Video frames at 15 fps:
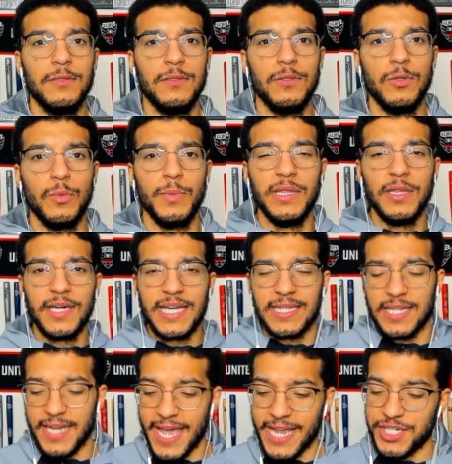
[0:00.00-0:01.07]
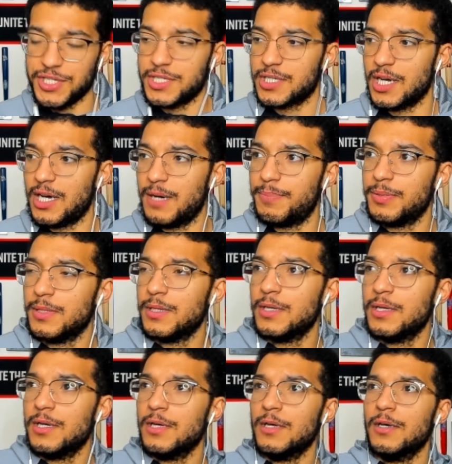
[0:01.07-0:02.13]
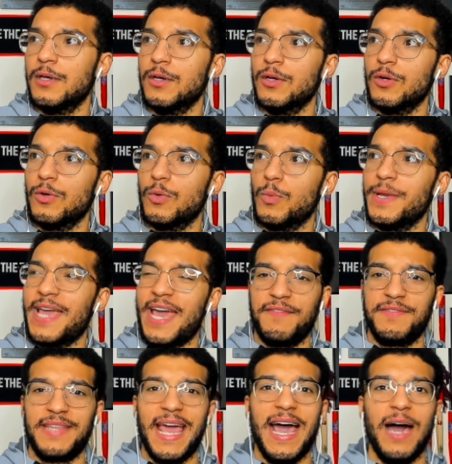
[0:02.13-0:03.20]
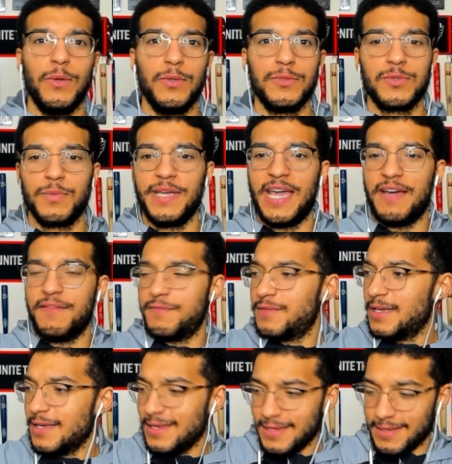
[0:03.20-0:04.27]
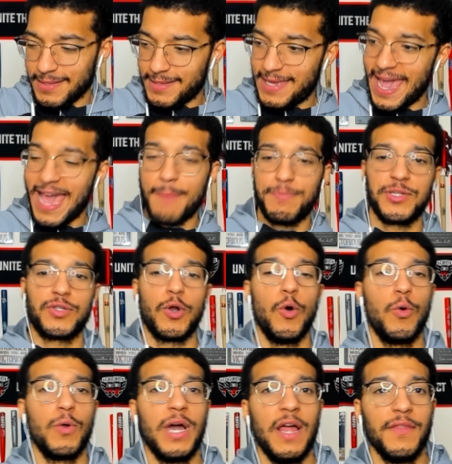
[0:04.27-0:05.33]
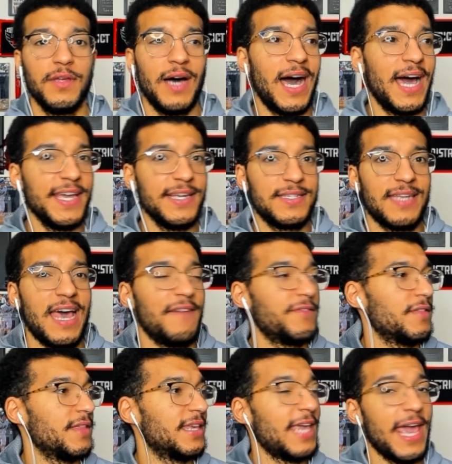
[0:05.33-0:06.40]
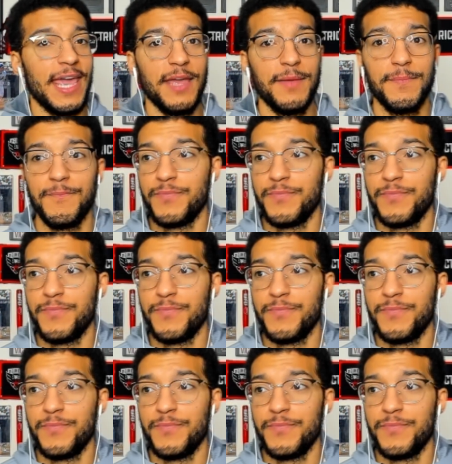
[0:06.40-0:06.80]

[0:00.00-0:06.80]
We look at the Nations Cup, we have towels, we have caps thrown on the ice after the game.